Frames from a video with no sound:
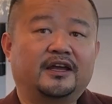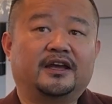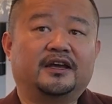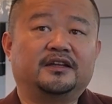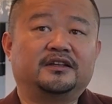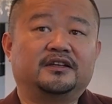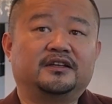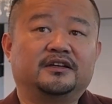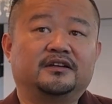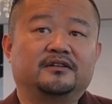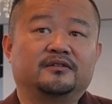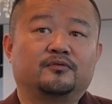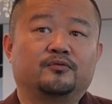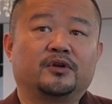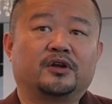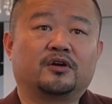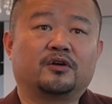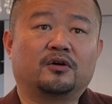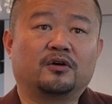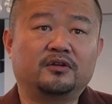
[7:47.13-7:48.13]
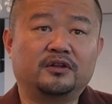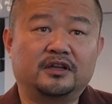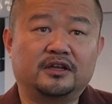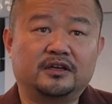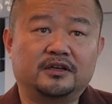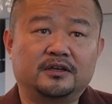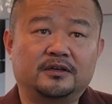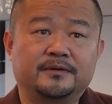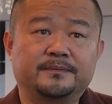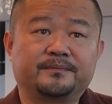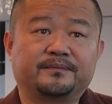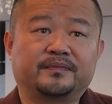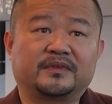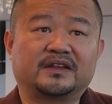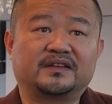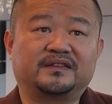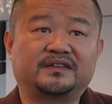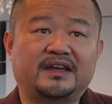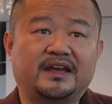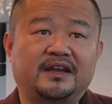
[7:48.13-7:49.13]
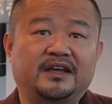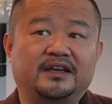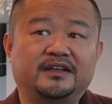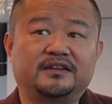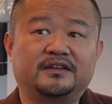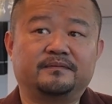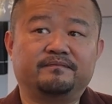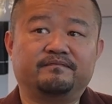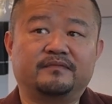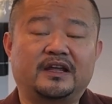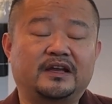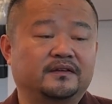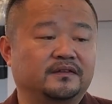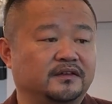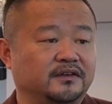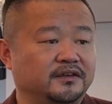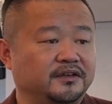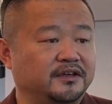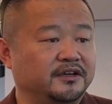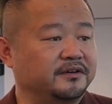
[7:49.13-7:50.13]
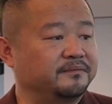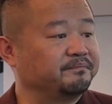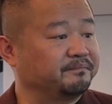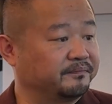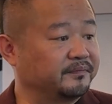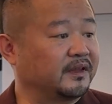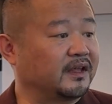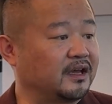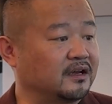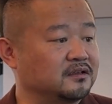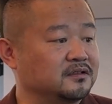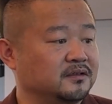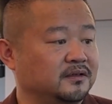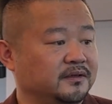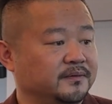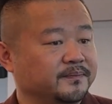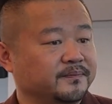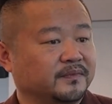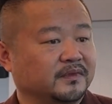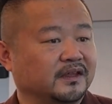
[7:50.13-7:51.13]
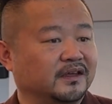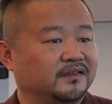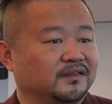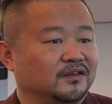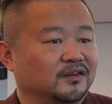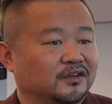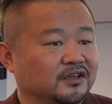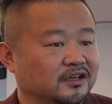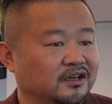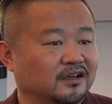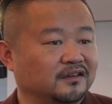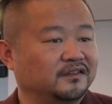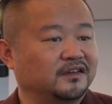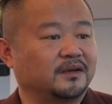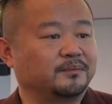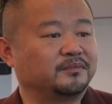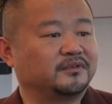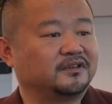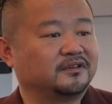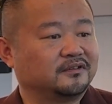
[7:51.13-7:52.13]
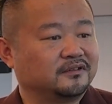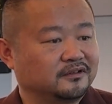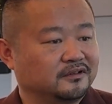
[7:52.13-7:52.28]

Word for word: and uh, we're gonna sell it next year. Actually, it's not a concept.